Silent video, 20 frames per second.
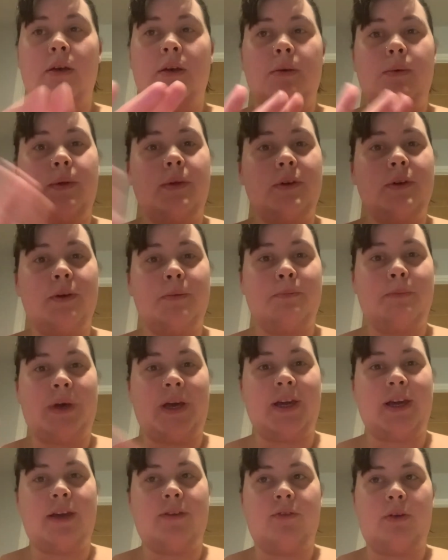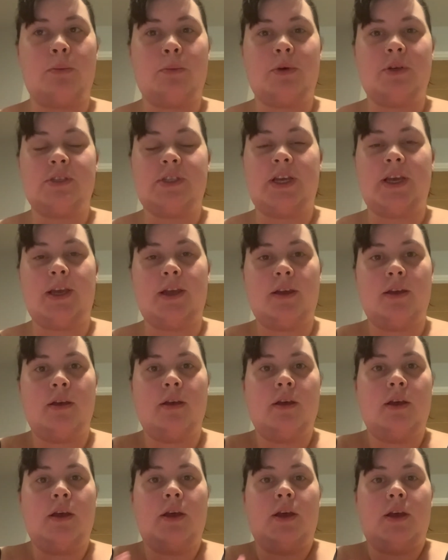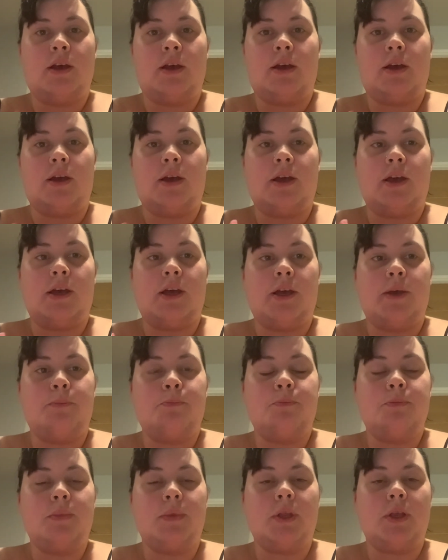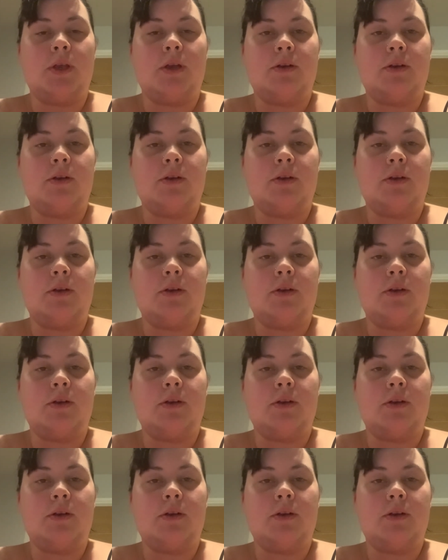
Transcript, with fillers: welcome back everybody um,